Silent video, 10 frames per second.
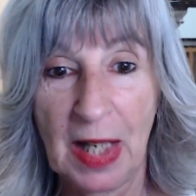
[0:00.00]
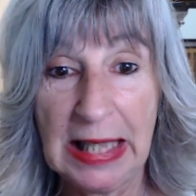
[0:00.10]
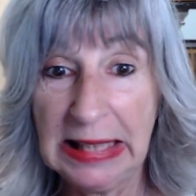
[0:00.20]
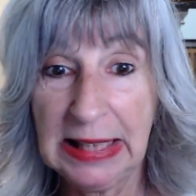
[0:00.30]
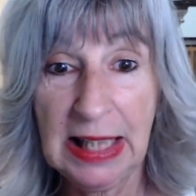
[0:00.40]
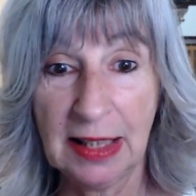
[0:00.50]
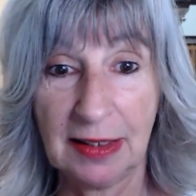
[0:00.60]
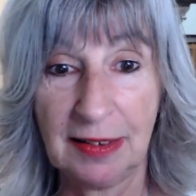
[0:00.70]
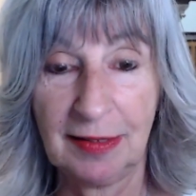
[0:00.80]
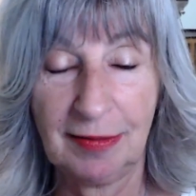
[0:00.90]
That's it.
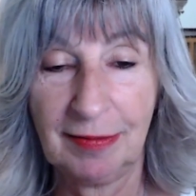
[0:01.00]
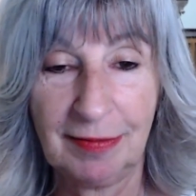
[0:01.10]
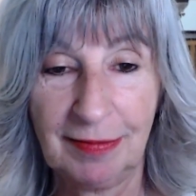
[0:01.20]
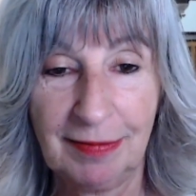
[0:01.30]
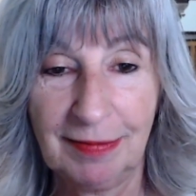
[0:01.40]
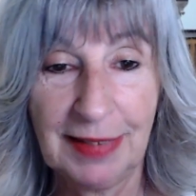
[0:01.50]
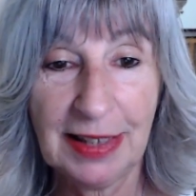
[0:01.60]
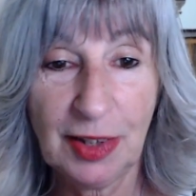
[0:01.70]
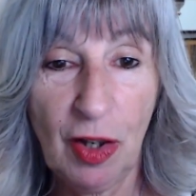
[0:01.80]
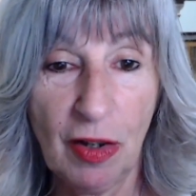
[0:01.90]

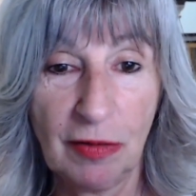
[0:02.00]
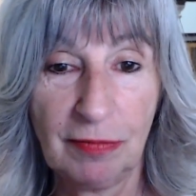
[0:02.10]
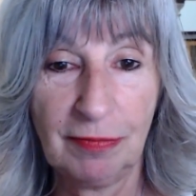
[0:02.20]
That's all.